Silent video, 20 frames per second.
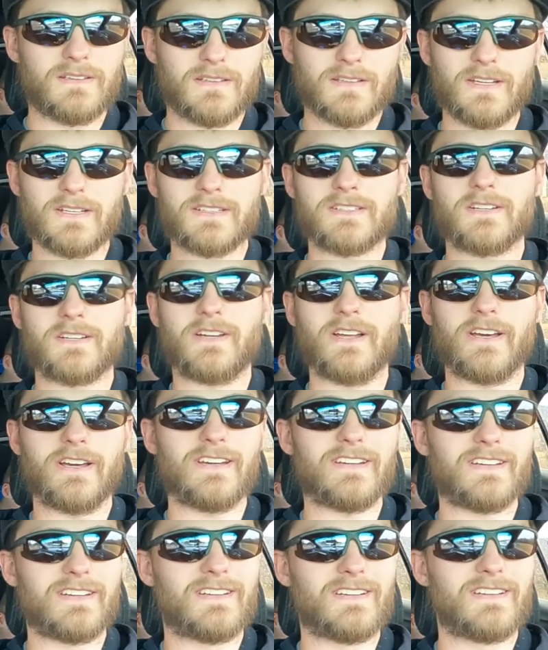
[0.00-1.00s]

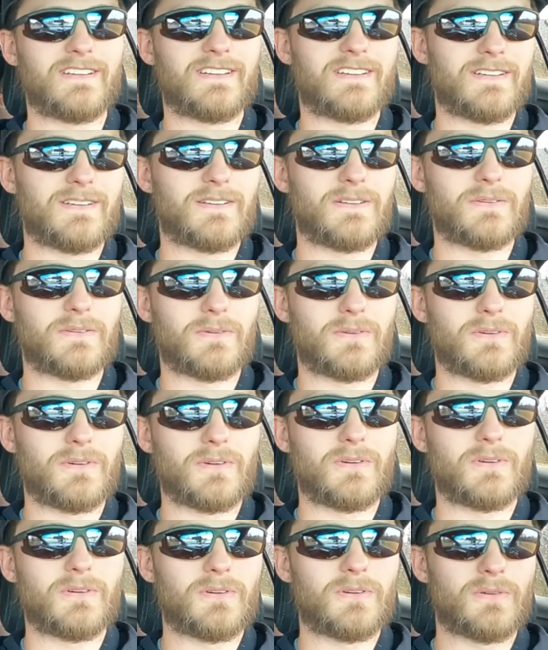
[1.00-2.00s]
Yesterday,
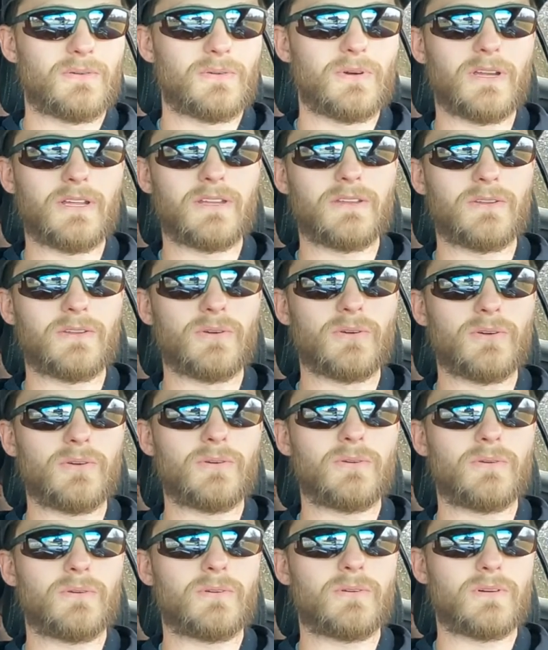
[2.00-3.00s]
we didn't
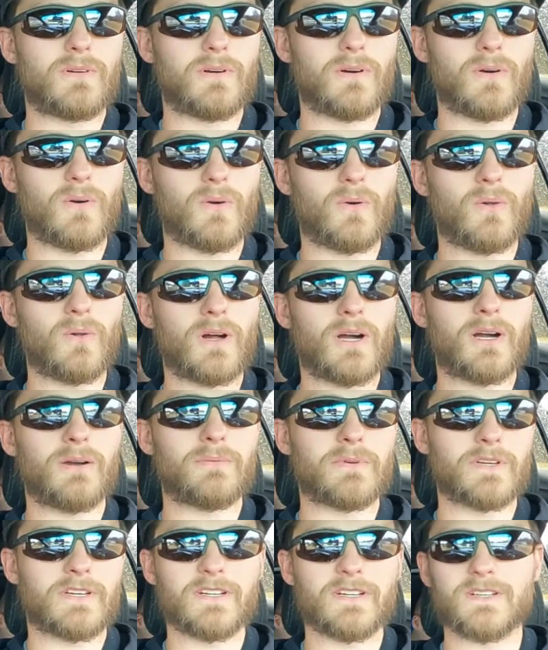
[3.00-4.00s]
do a whole
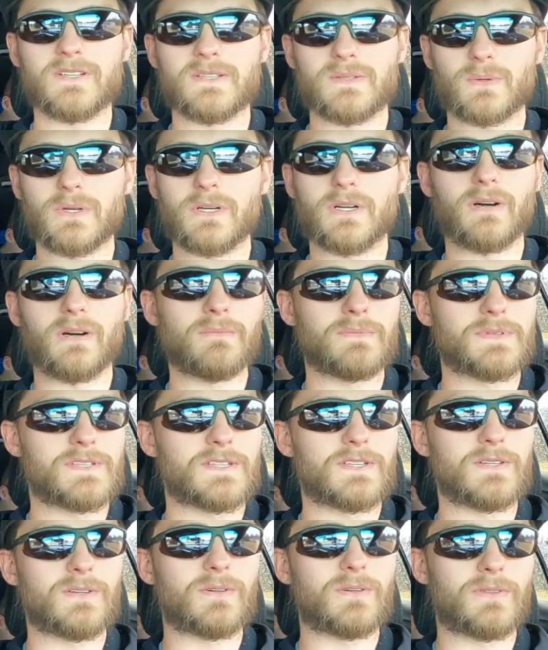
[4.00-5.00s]
lot because, well, I'm
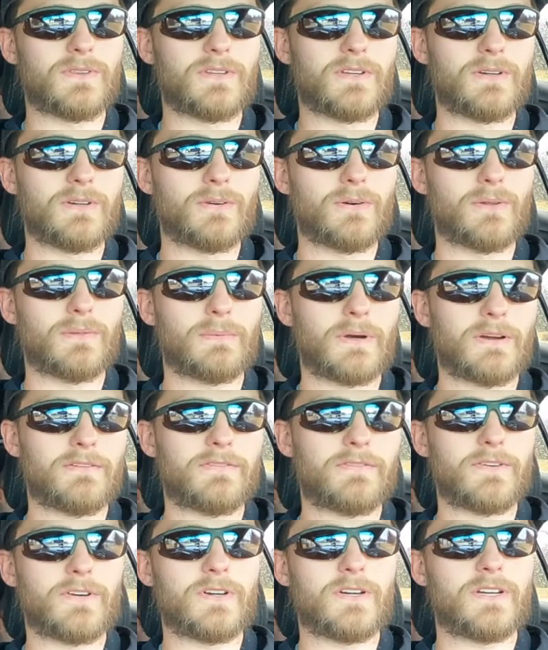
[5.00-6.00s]
still dealing with my
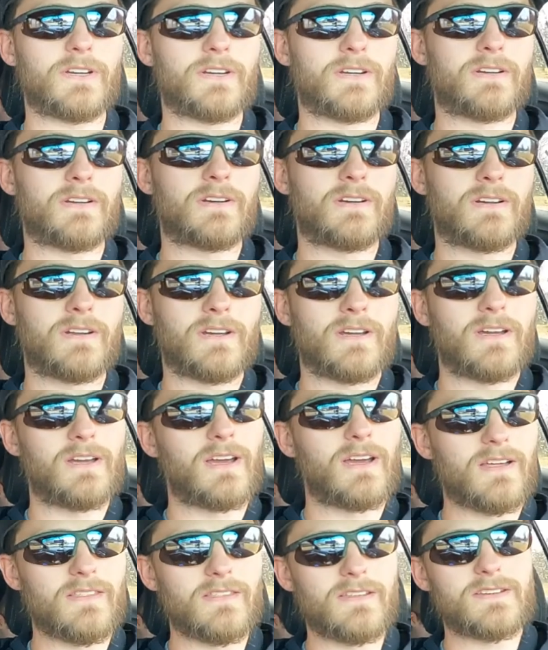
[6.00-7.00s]
foot here.
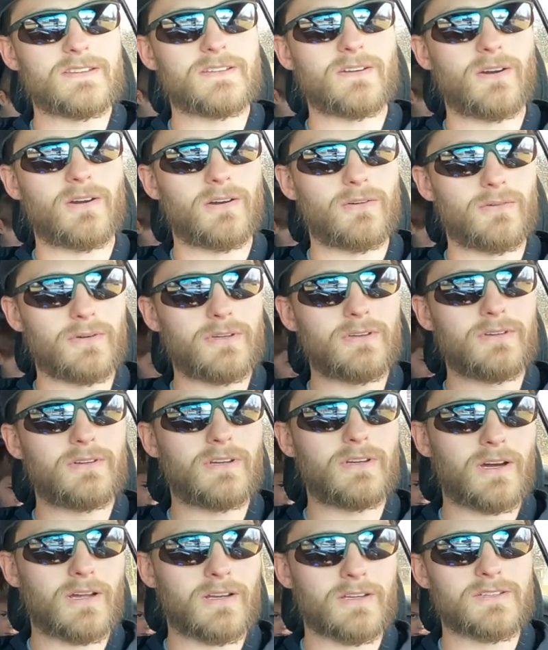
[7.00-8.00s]
And this car
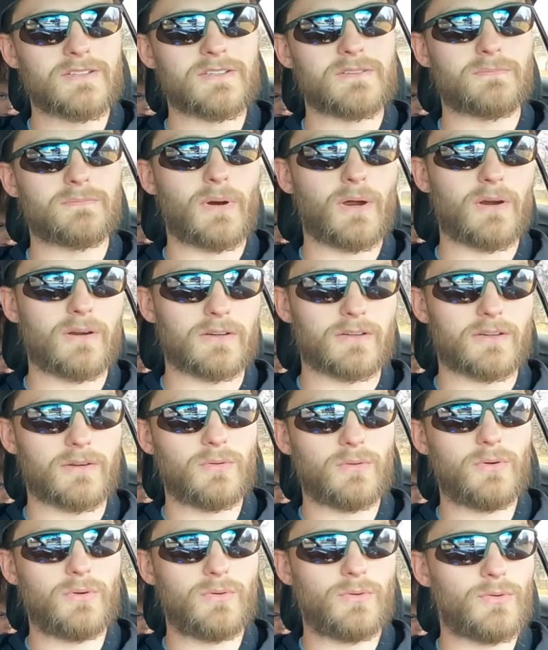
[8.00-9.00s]
really ought to just park.
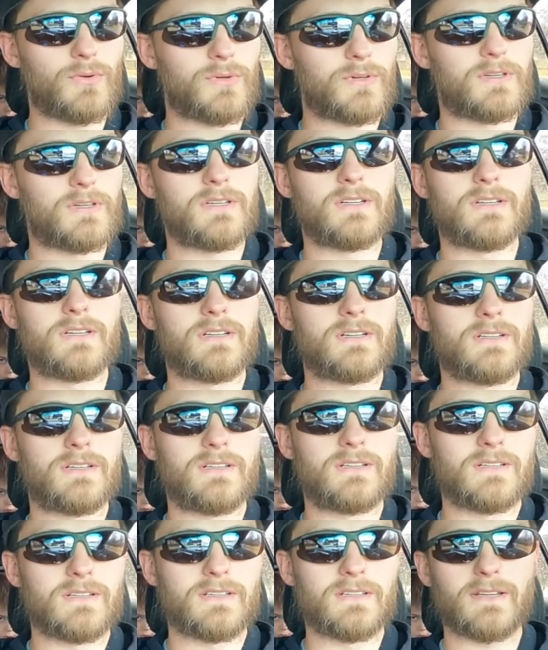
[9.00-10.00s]
Whew.
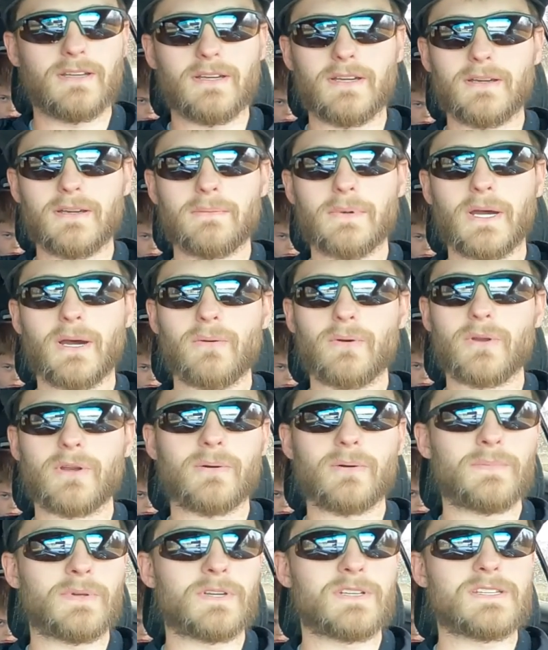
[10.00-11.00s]
It about went
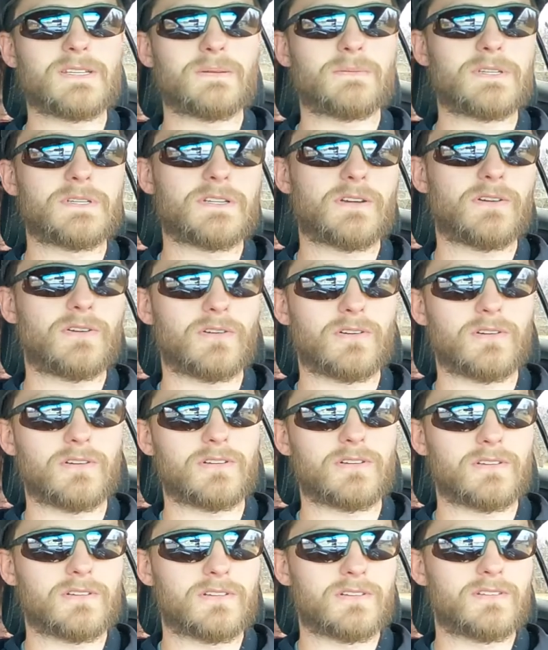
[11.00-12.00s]
up into somebody's yard.